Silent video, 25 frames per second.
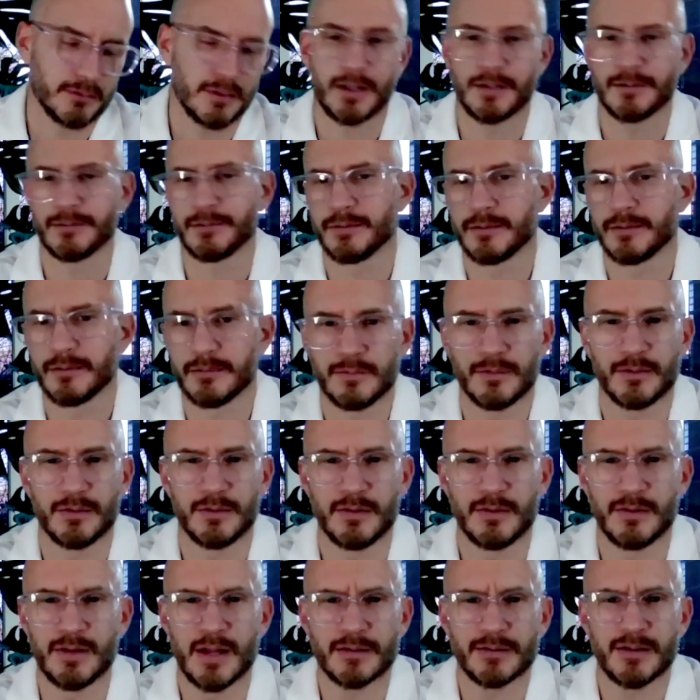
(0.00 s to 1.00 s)
and
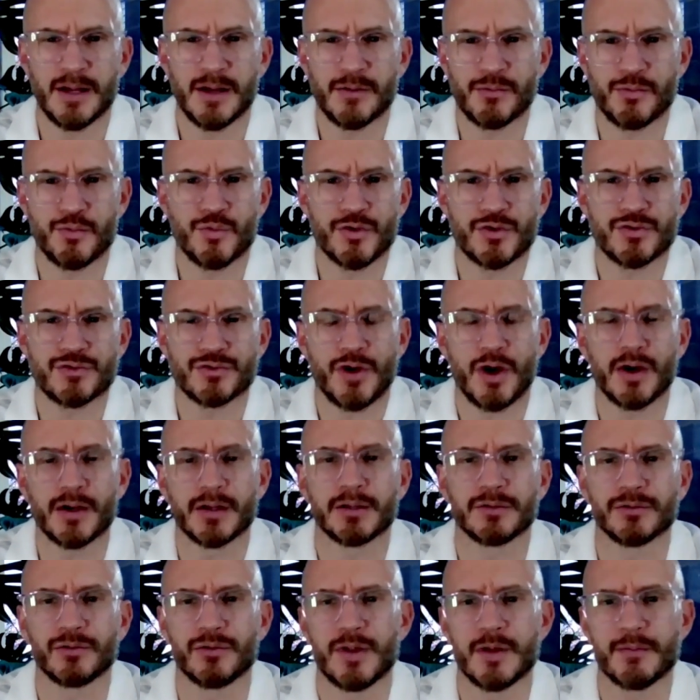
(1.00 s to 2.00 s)
not worth
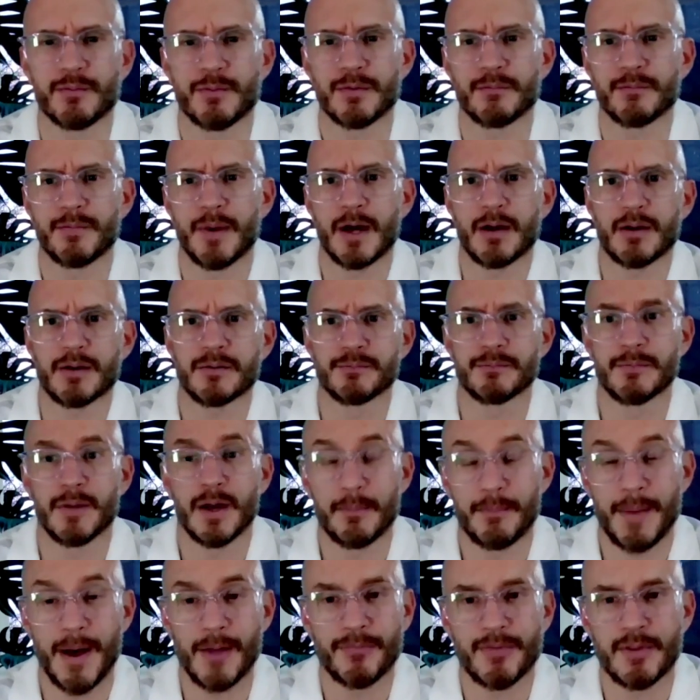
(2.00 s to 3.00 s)
talking to them
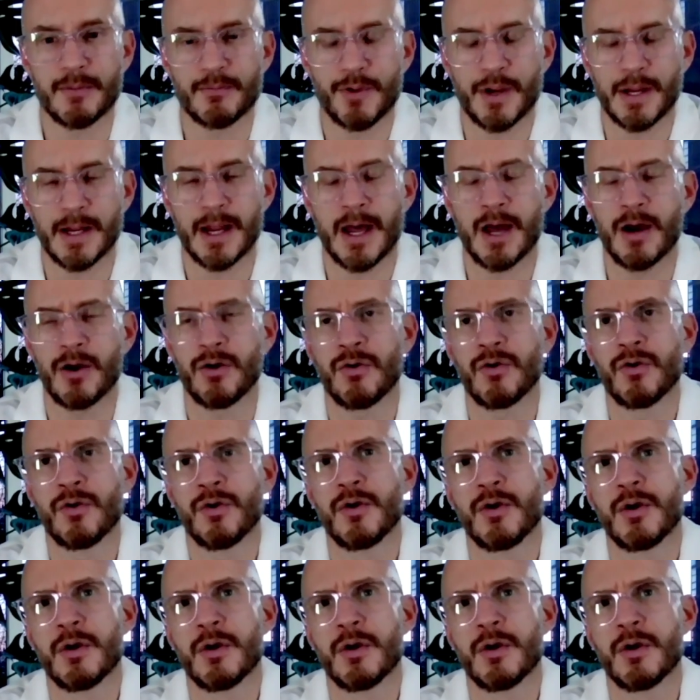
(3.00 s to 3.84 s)
about them right now.